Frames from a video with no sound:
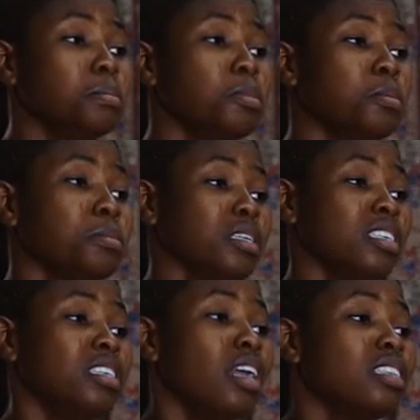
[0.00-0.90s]

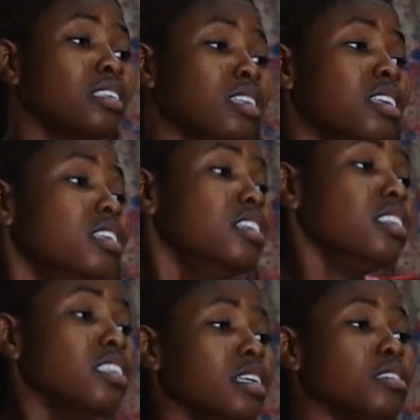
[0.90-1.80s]
Mommy,
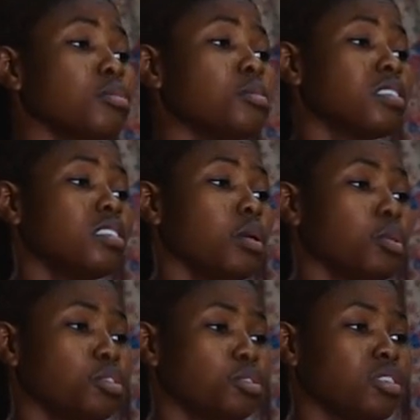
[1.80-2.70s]
there's something I
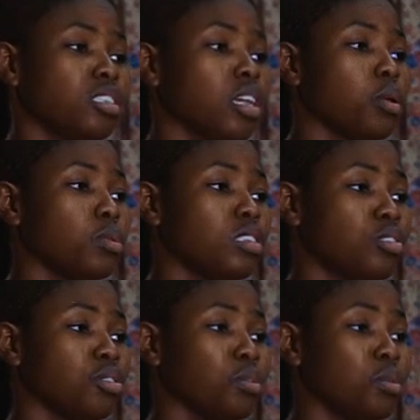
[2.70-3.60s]
want to share
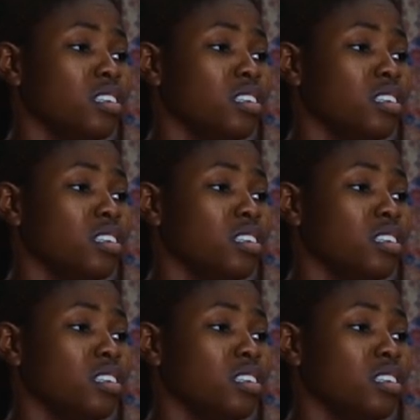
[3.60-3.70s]
with you.